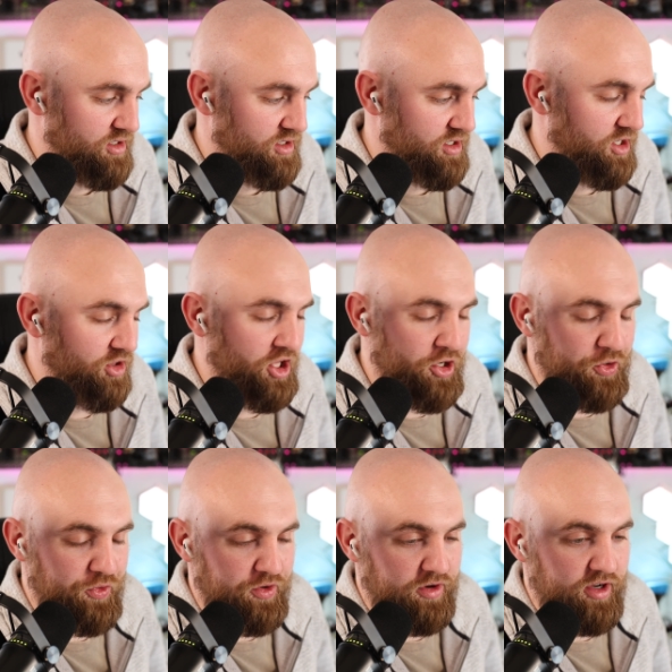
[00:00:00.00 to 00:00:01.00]

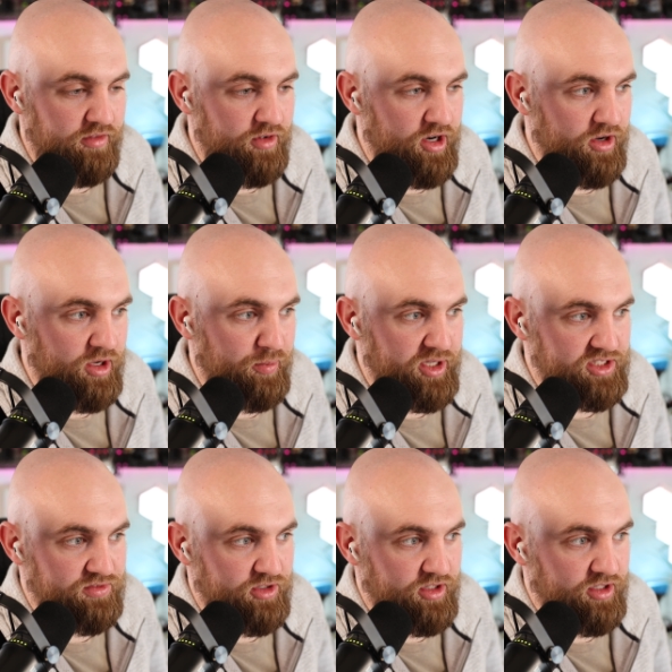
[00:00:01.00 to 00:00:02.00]
alone Envato elements
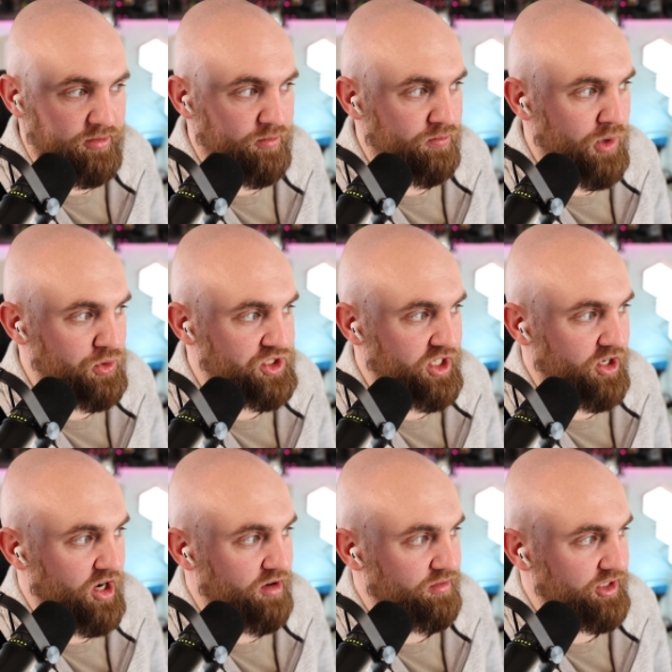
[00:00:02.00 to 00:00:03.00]
for the motion
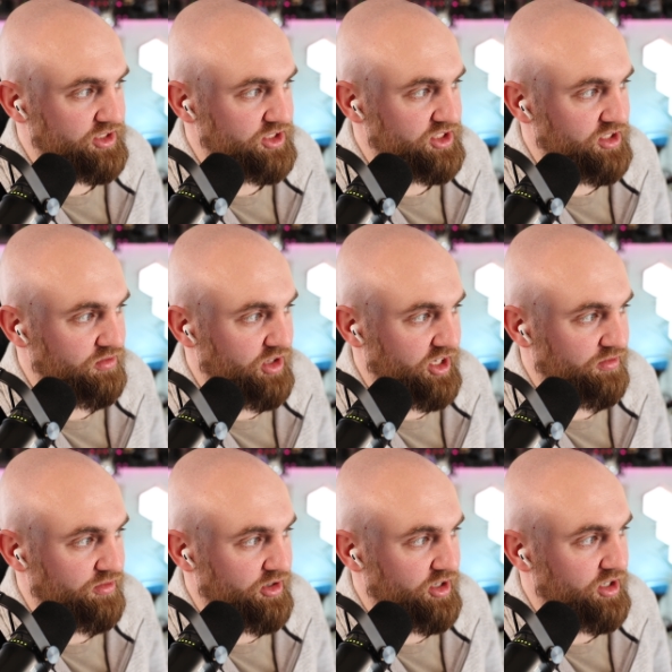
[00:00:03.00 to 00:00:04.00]
graphics and stuff like
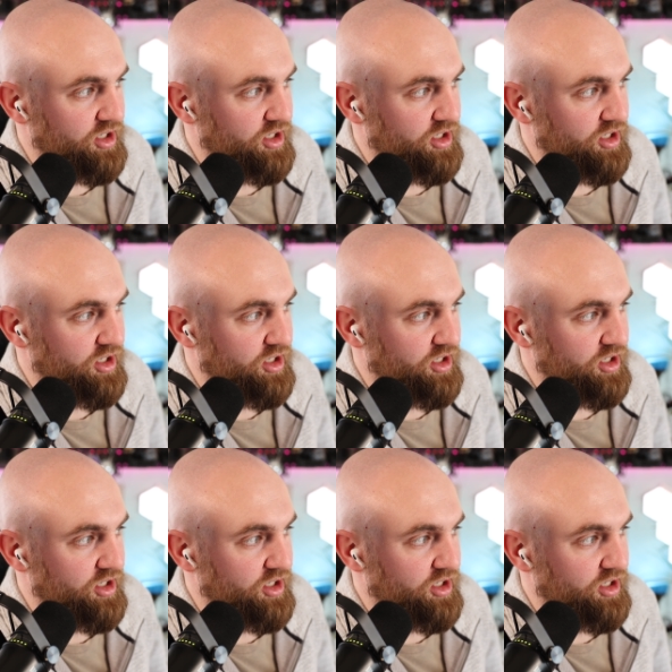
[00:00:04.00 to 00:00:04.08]
for